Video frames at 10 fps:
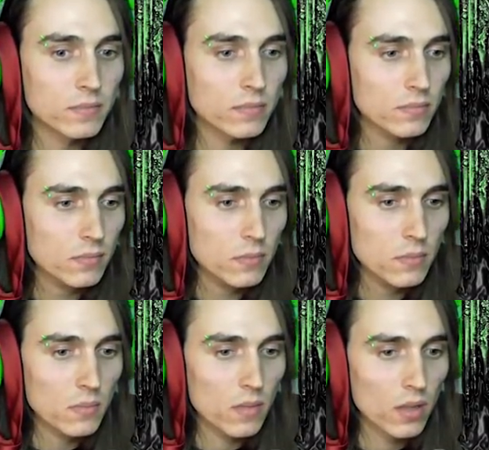
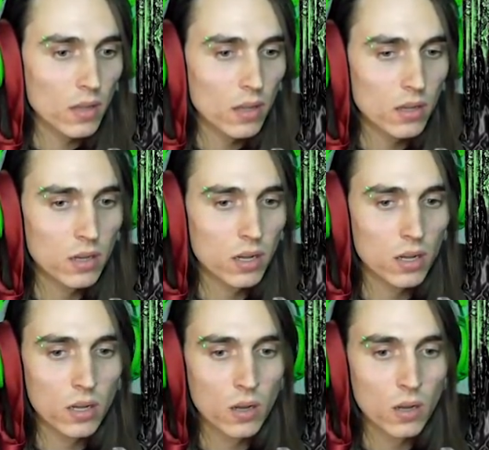
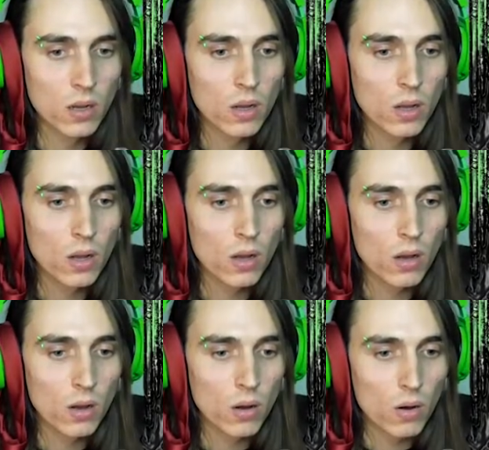[no speech]